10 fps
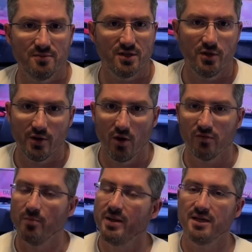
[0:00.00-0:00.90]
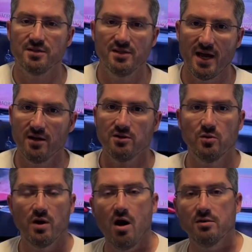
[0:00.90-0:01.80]
So you go from being a stator to an
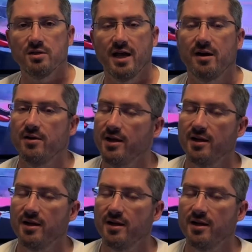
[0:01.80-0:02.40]
alternator and you get